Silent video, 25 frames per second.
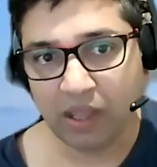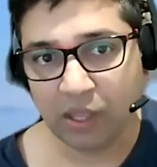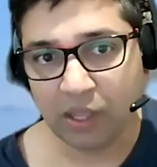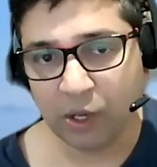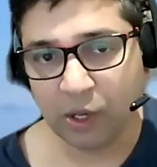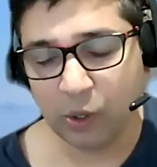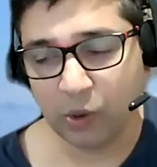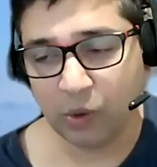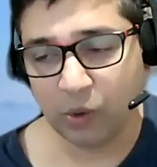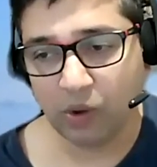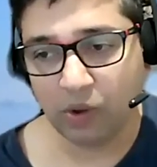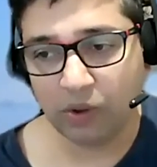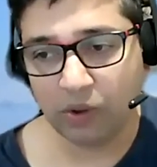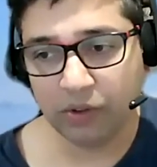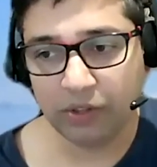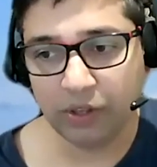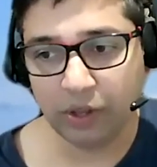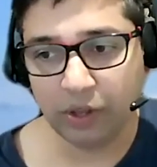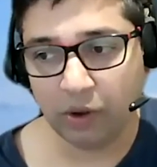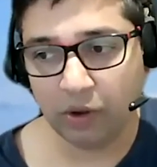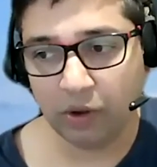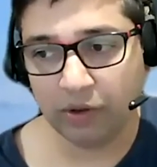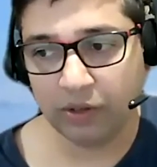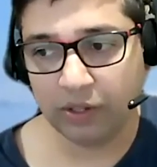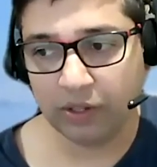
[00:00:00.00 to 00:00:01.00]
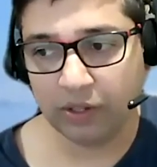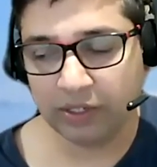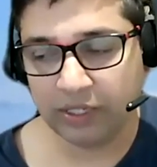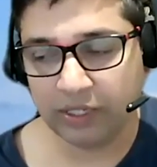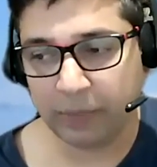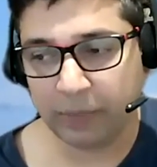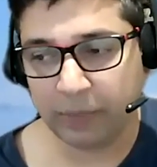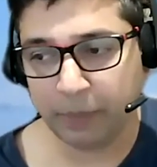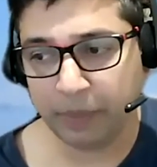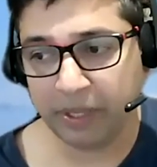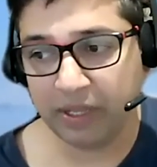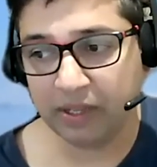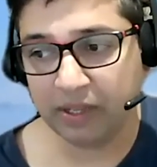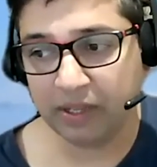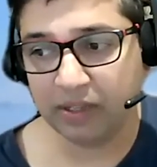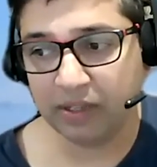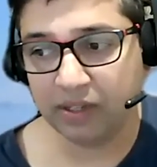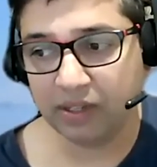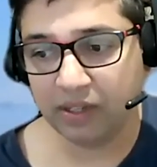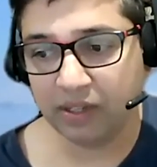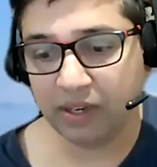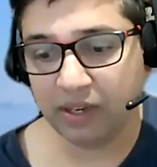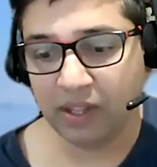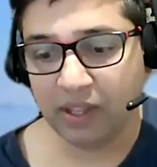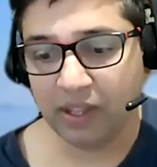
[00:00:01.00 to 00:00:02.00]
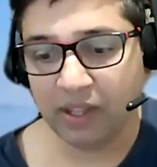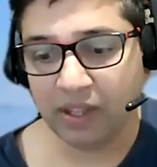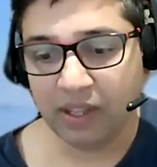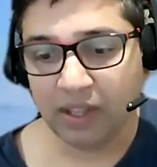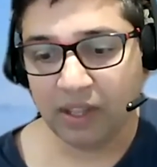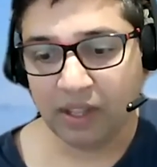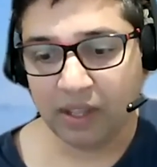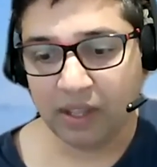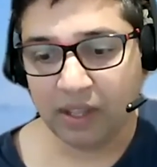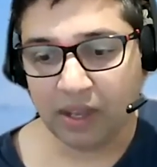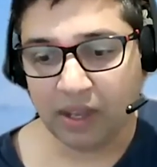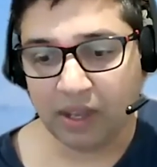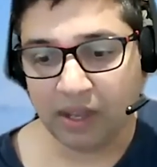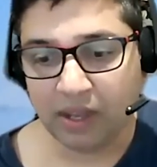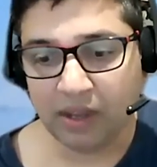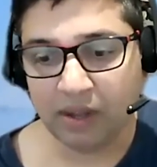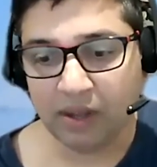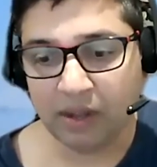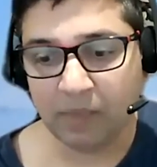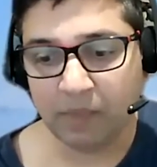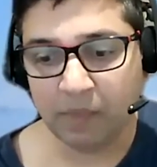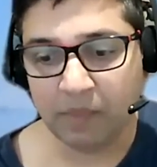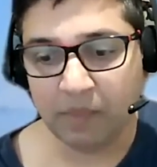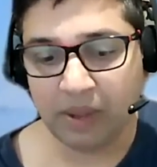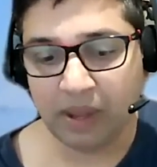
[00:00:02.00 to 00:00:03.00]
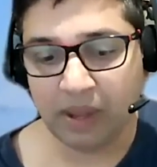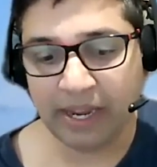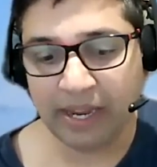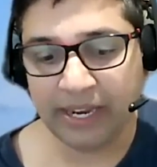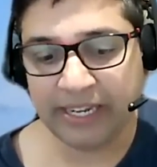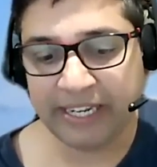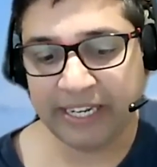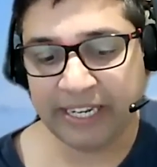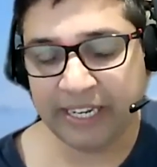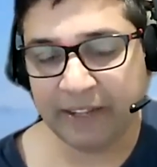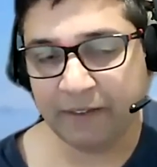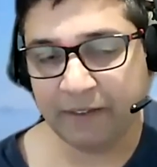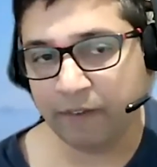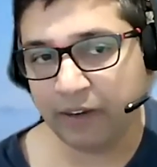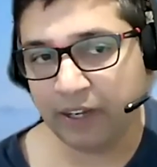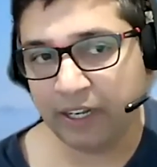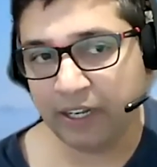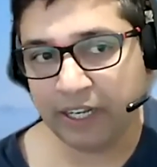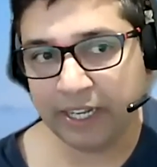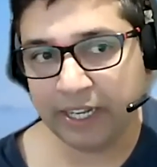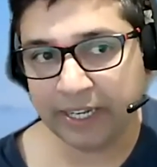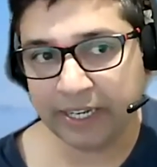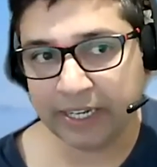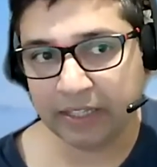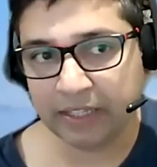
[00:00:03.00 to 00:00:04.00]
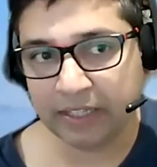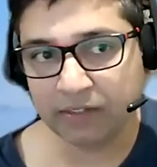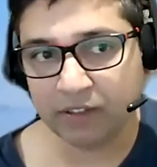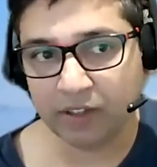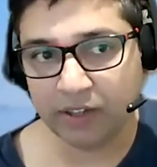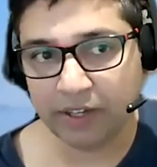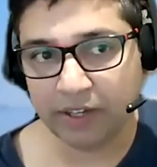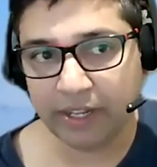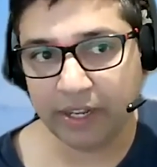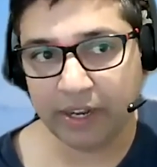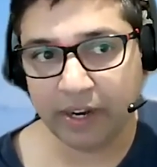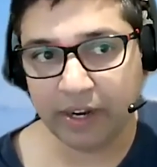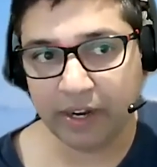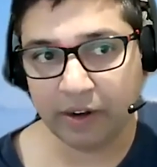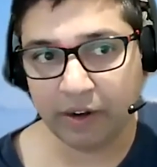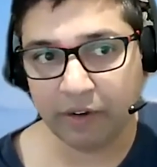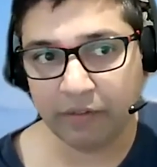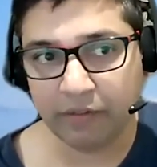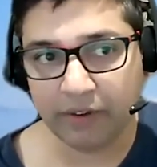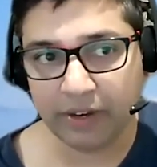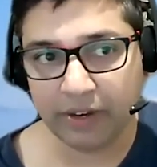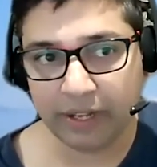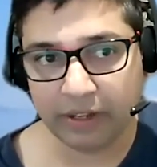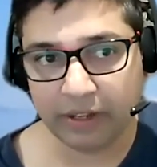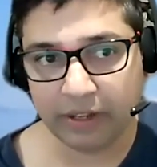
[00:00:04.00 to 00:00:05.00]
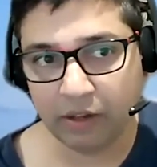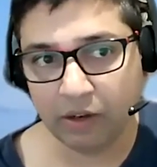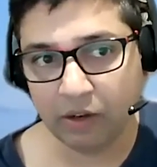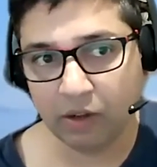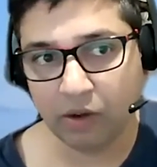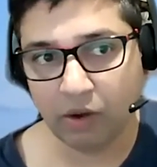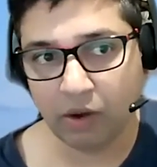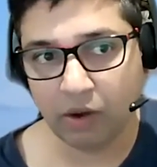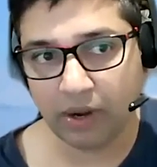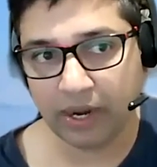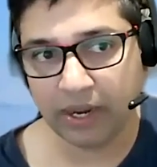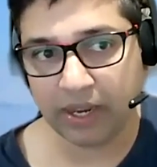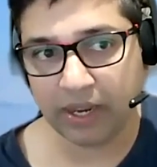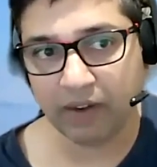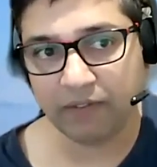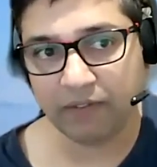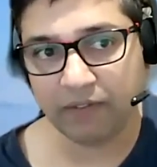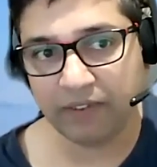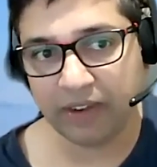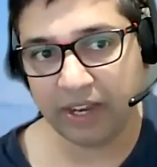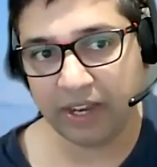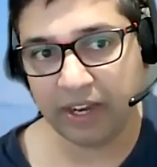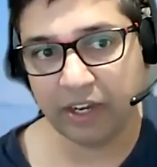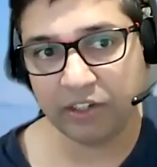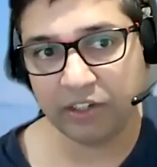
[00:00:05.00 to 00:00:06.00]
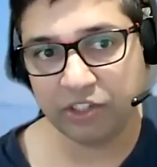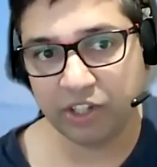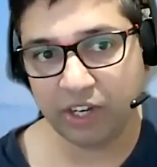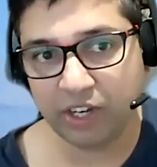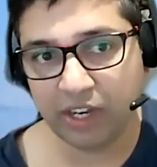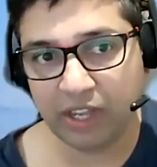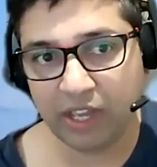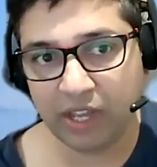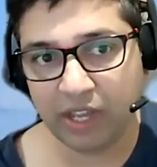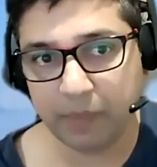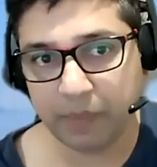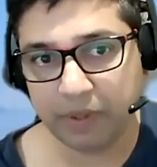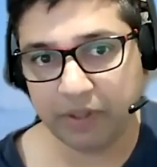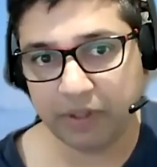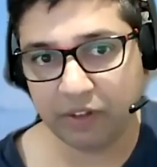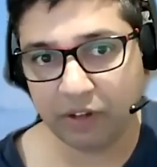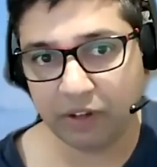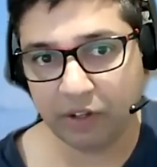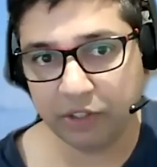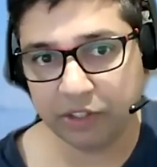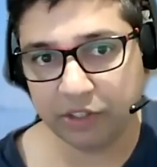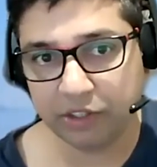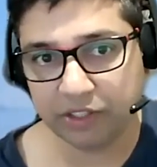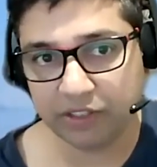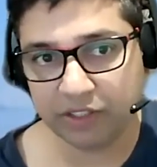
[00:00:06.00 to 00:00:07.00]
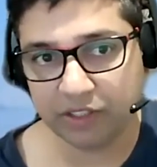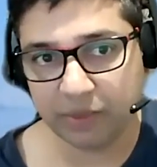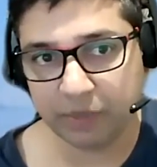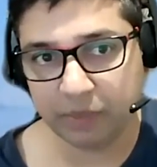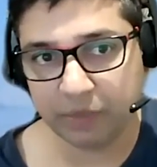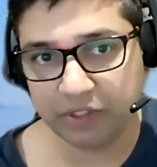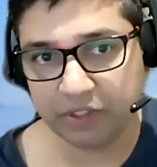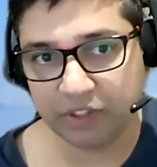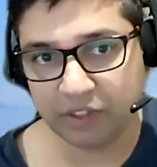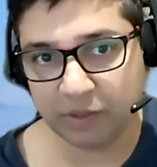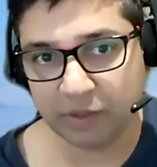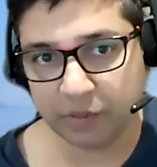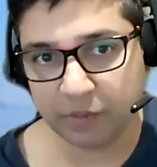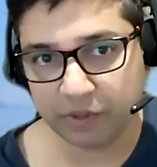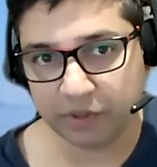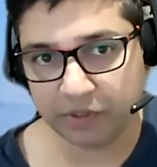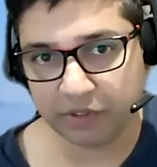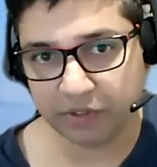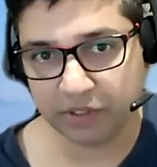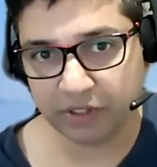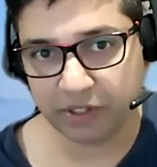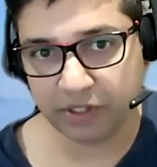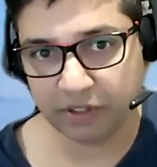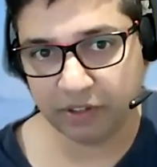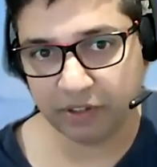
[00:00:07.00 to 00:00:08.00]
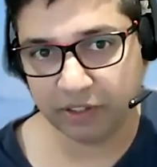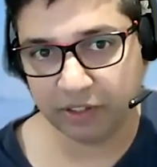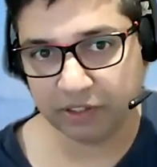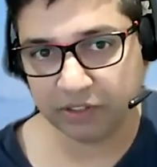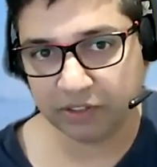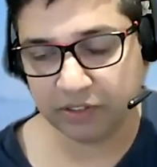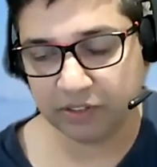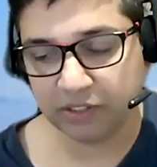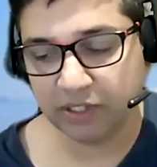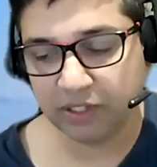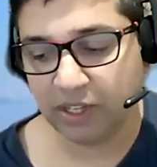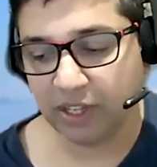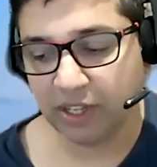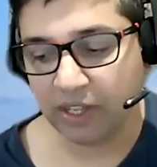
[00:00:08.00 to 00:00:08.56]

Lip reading: on the typical IT fintech consulting kind of like, Oracle Financial ERP solutions and business process integrations.